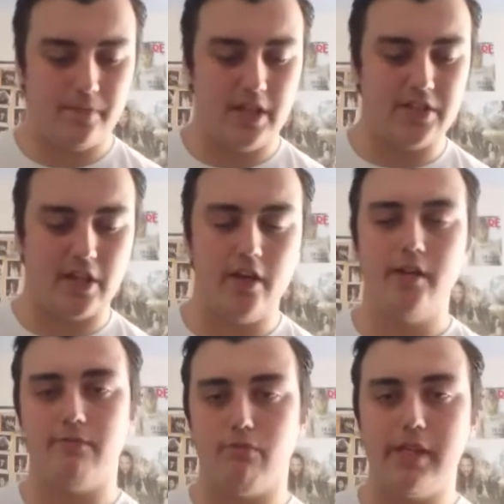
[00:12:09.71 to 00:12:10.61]
It's kind
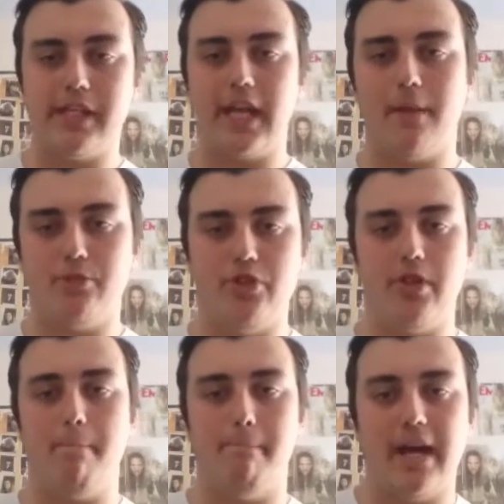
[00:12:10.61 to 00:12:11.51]
of recaptured
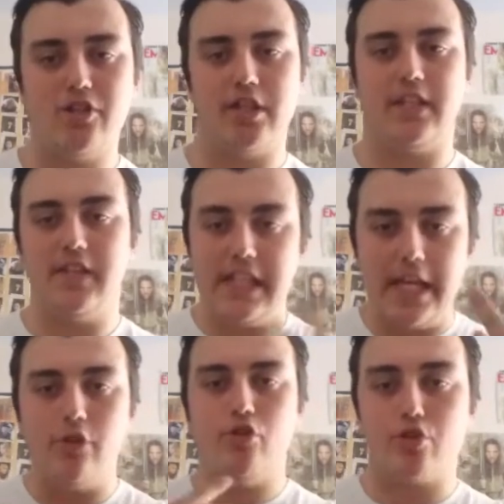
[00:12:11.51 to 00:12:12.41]
the magic and the
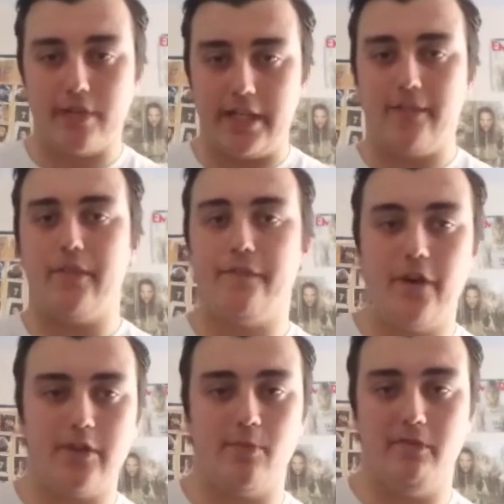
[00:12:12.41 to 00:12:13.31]
intrigue of the
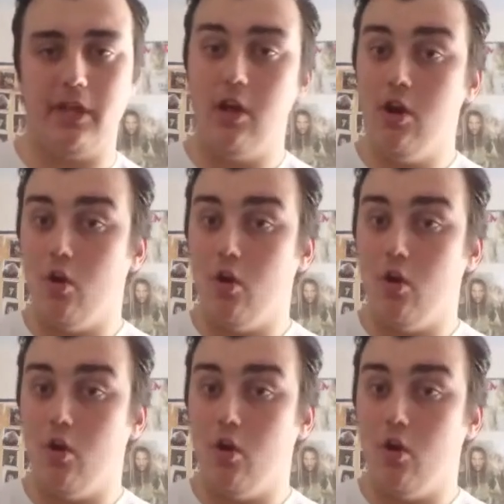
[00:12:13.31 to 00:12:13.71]
first movie.